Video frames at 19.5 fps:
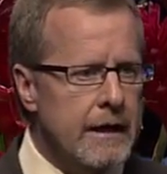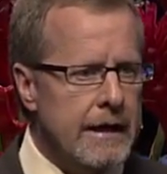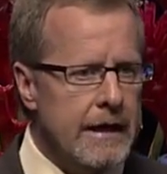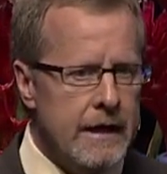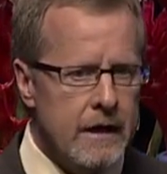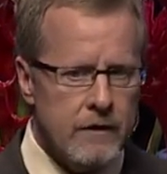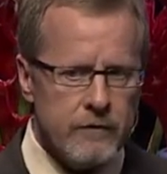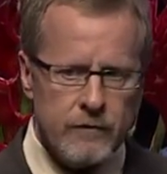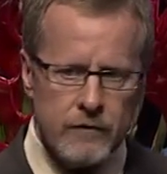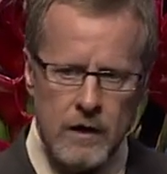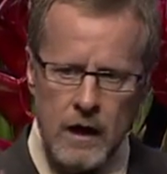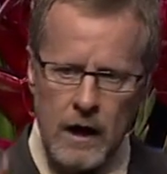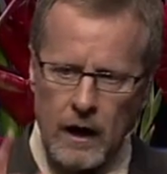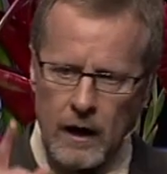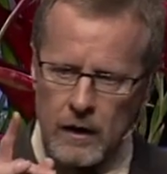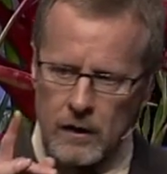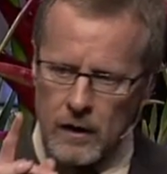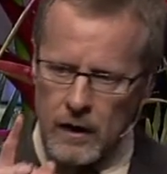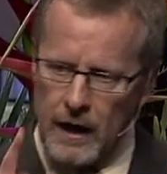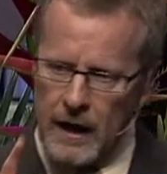if
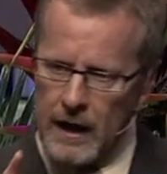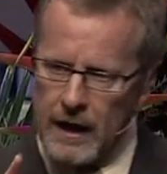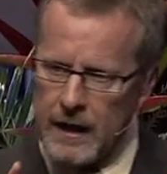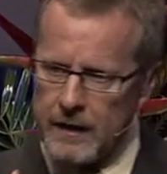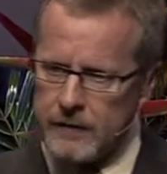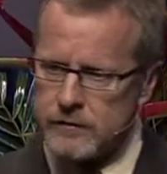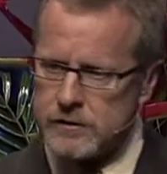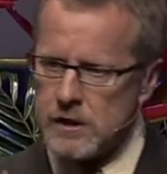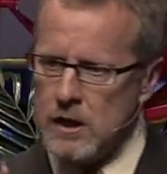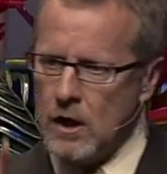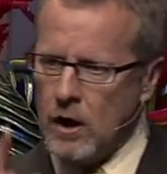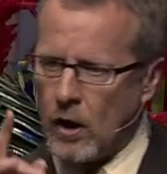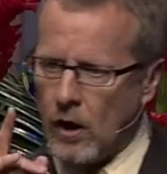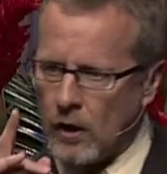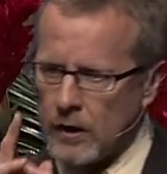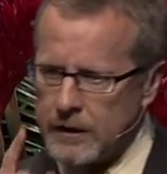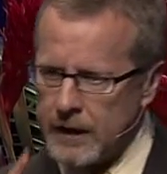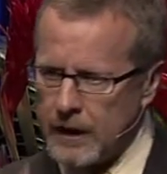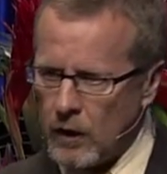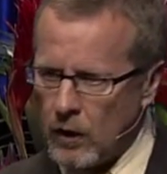our lives
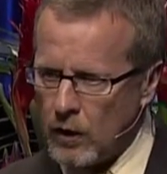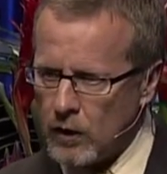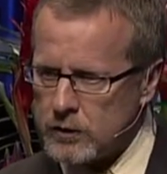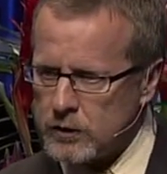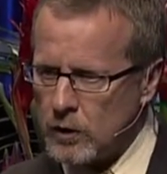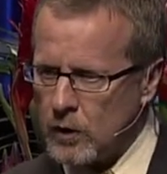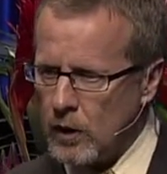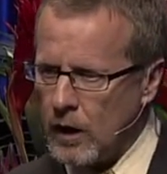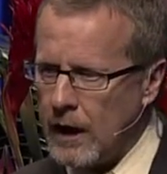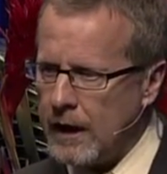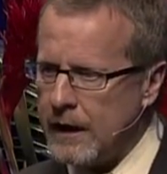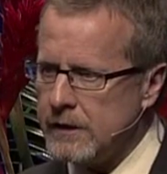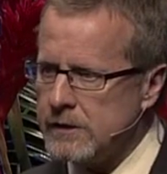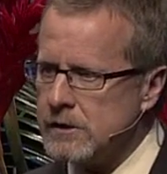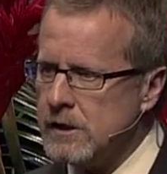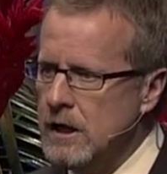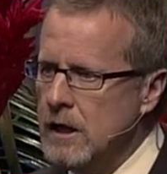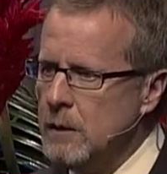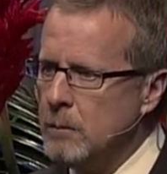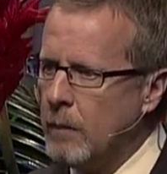are characterized